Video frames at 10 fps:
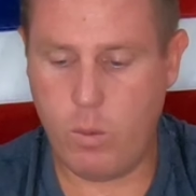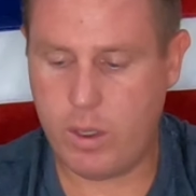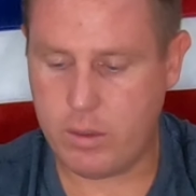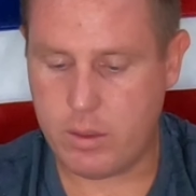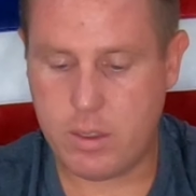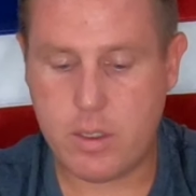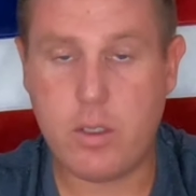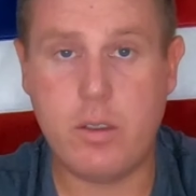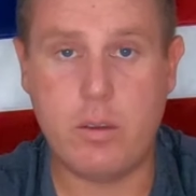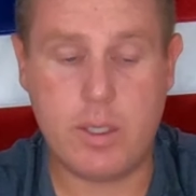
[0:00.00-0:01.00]
Well,
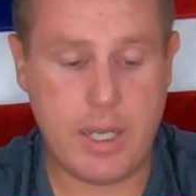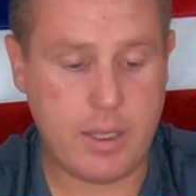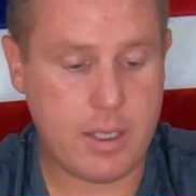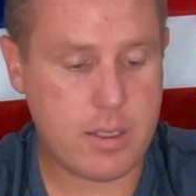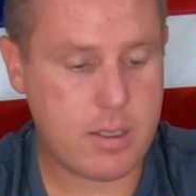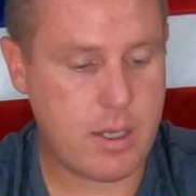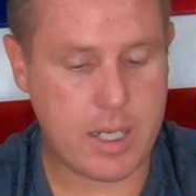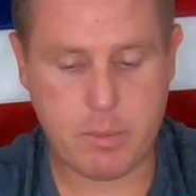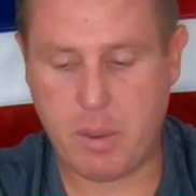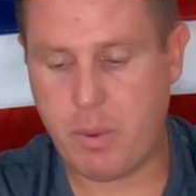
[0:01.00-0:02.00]
to take this
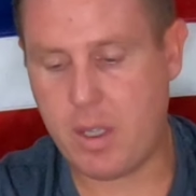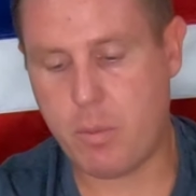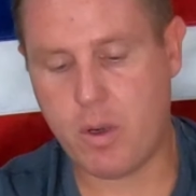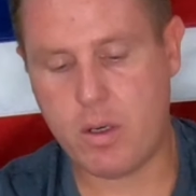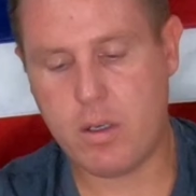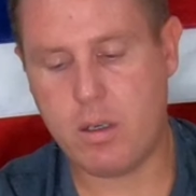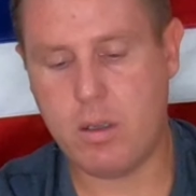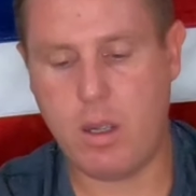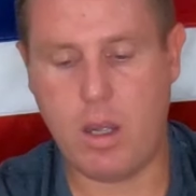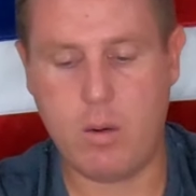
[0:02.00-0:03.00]
SPP apart,
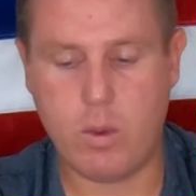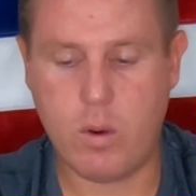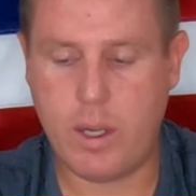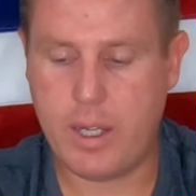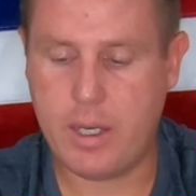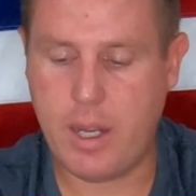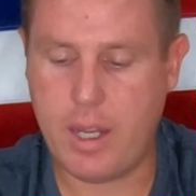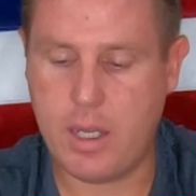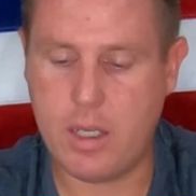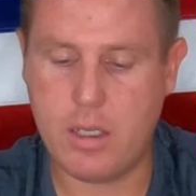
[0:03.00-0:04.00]
we'll go ahead
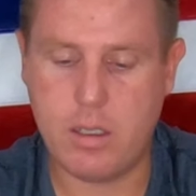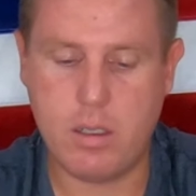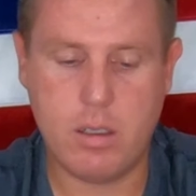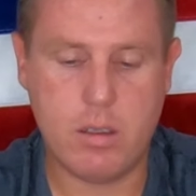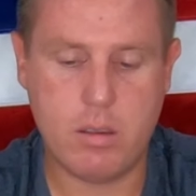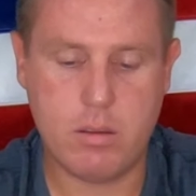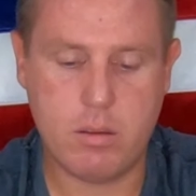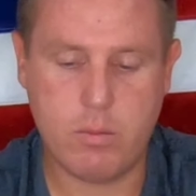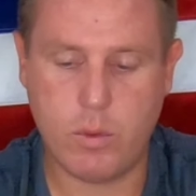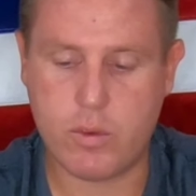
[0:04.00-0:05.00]
and
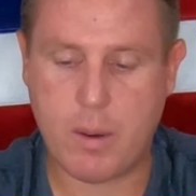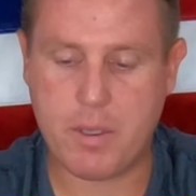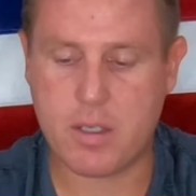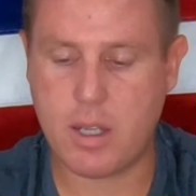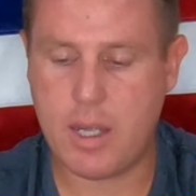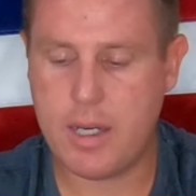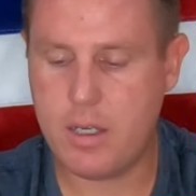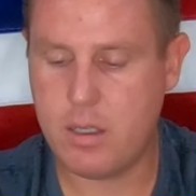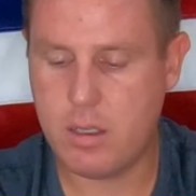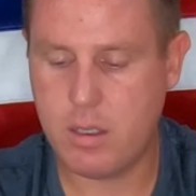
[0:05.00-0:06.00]
we'll drop the slide.